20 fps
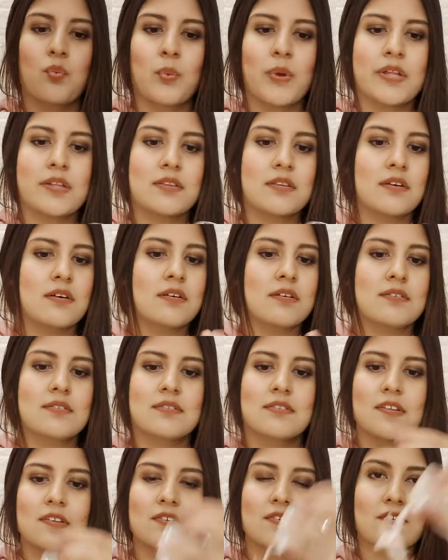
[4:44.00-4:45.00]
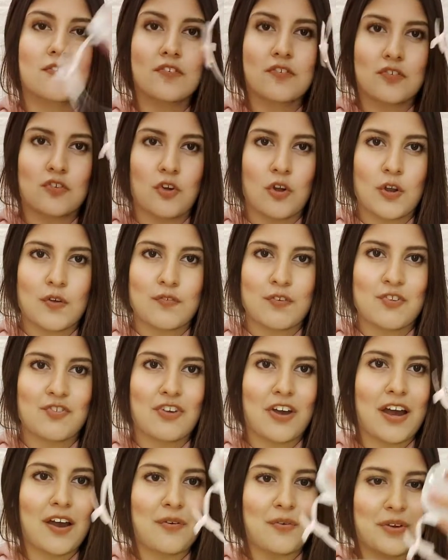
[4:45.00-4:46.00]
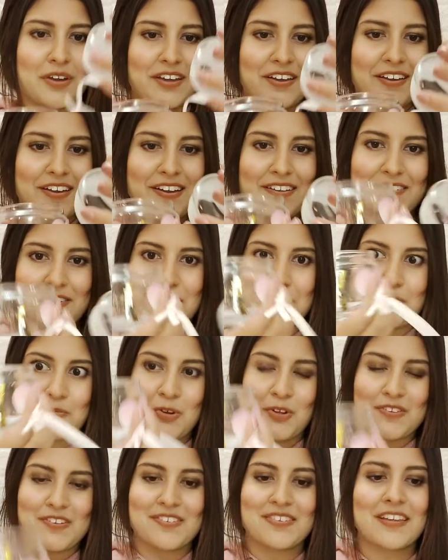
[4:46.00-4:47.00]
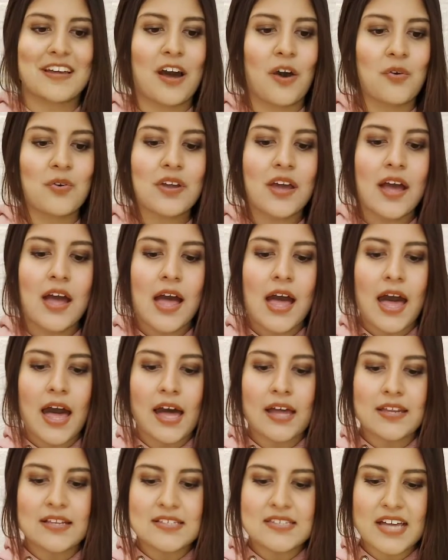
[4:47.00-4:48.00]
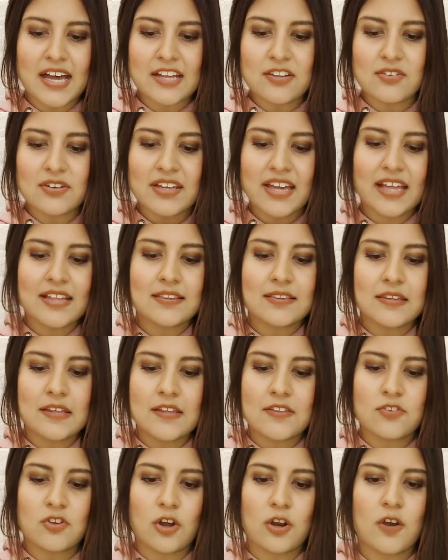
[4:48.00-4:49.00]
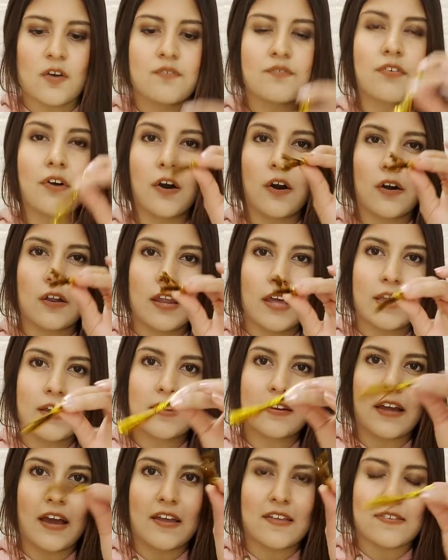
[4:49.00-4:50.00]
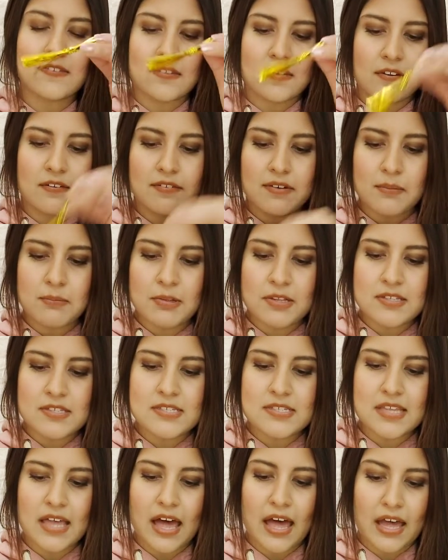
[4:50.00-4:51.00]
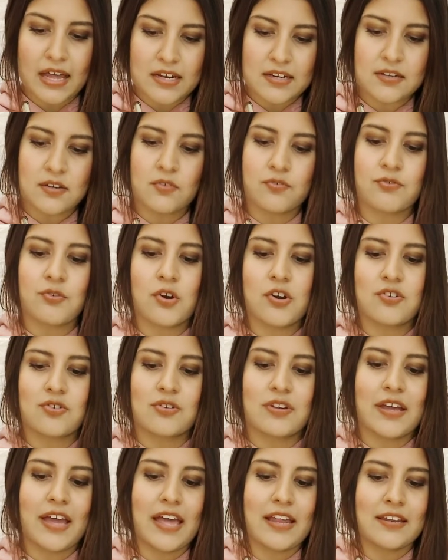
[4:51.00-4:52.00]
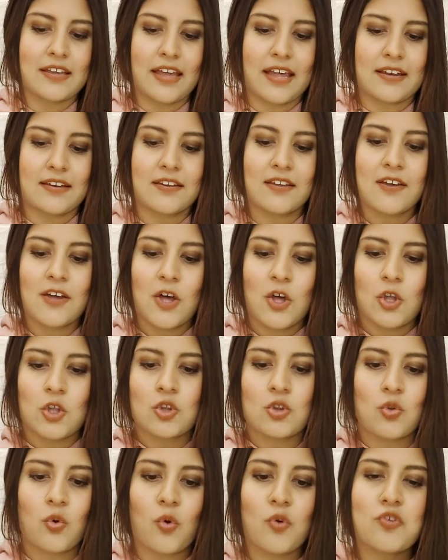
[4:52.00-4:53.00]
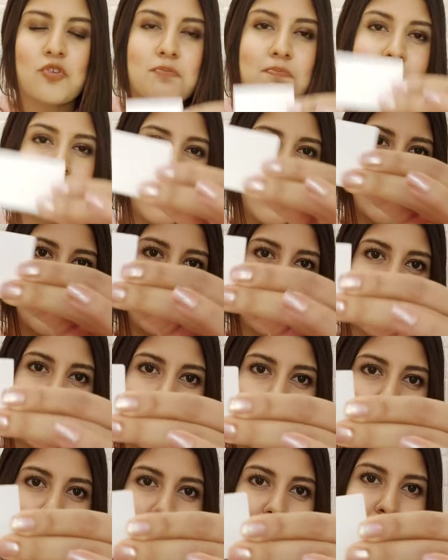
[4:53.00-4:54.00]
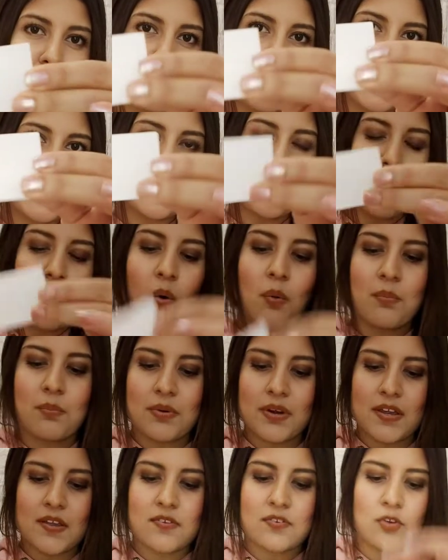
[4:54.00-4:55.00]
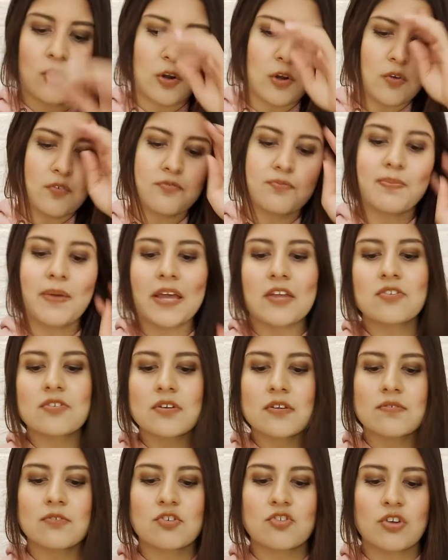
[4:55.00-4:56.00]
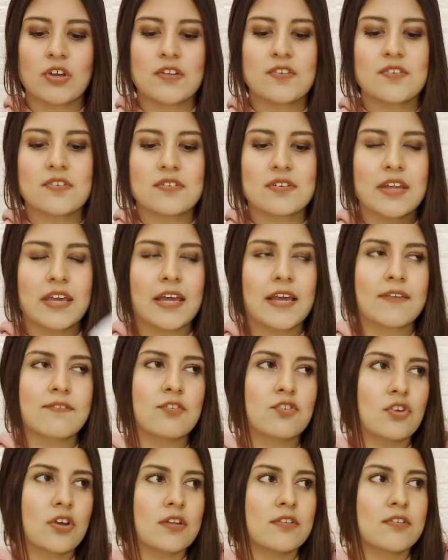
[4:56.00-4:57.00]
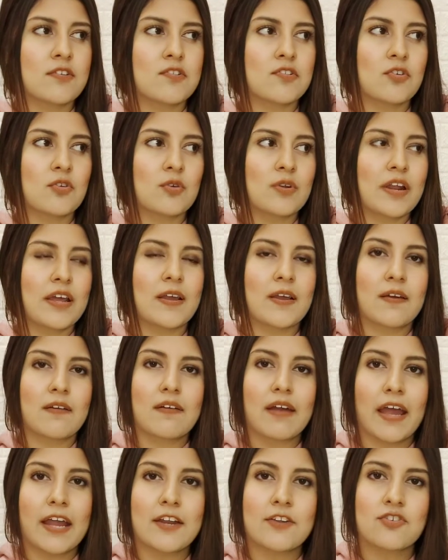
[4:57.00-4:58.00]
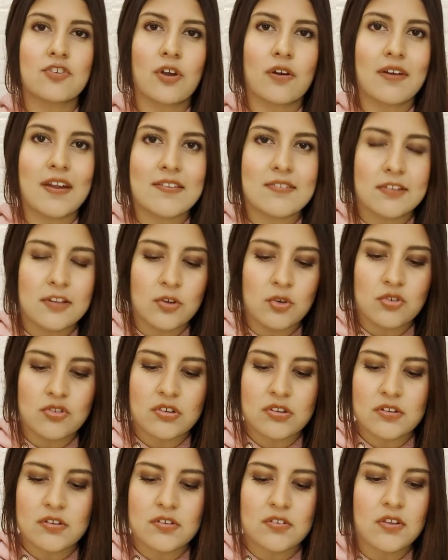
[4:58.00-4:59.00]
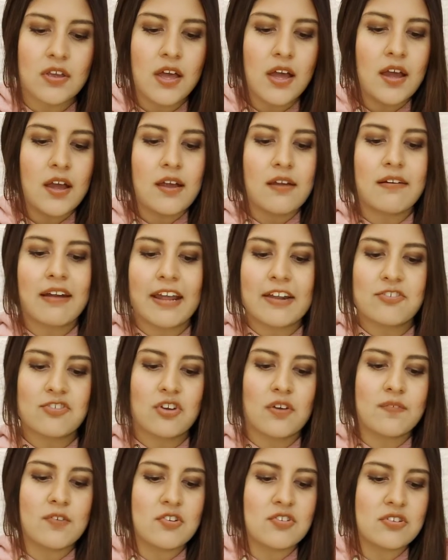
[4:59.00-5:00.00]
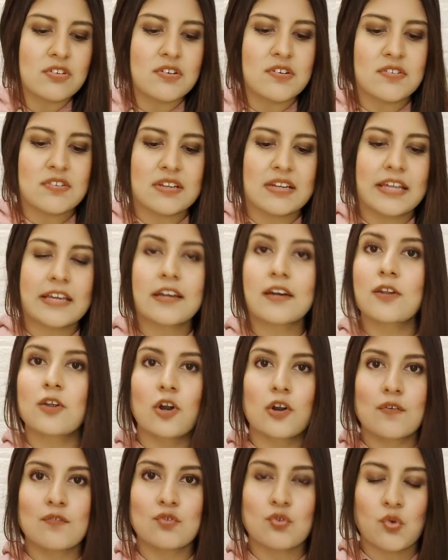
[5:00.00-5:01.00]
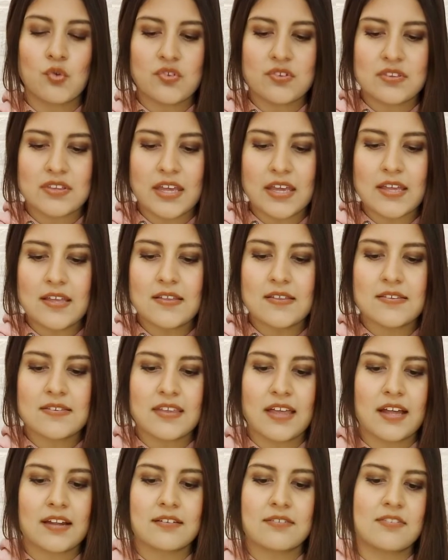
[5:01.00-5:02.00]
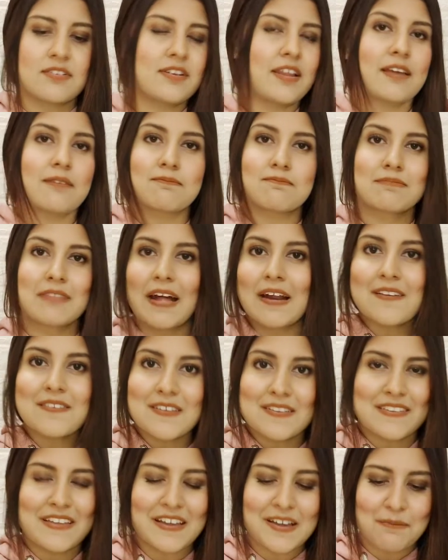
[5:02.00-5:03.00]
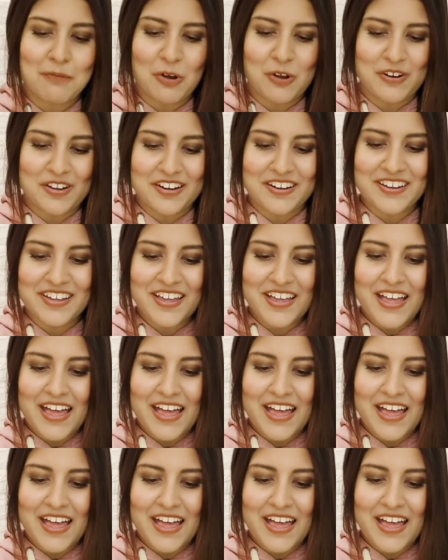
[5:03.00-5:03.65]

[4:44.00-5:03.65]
with this sort of a jar. Okay, I just brought this thing out, and inside you'll get these sort of like nice ribbons, and of course you'll again get those pink, really nice pink ombre sort of pages which you can stick, which you can just like write your resolutions, write your wishes and like a lot of those things, and like that is the thing about it.